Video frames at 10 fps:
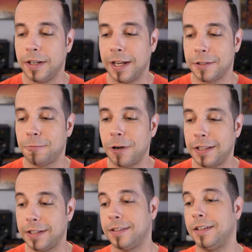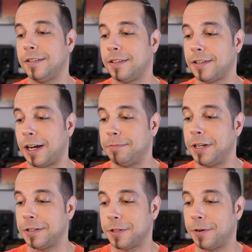as well as he is a
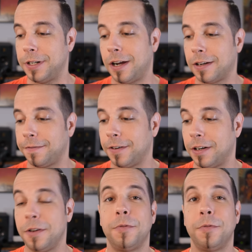top-notch choreographer.